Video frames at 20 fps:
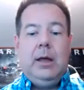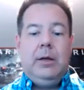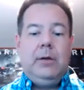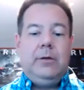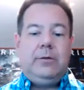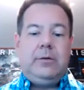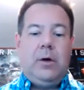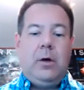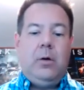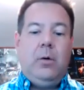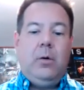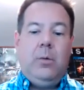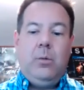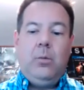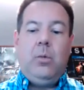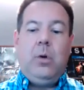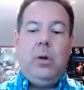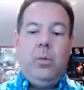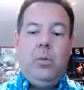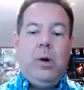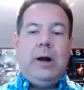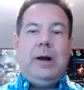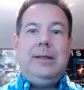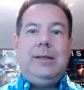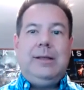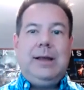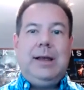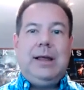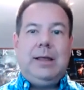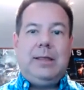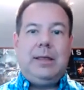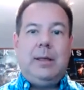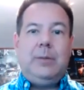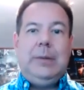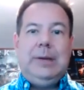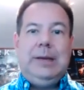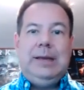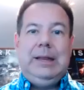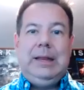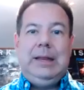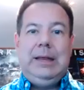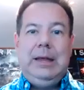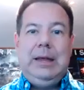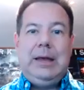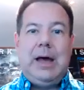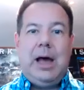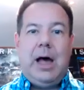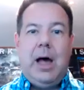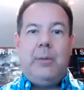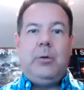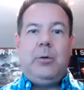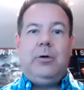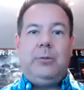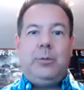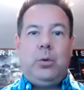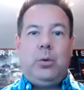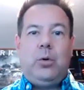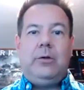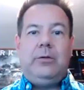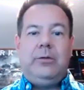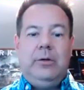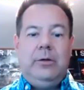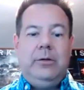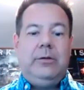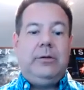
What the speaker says: So we wanted to get them into the e-commerce portion,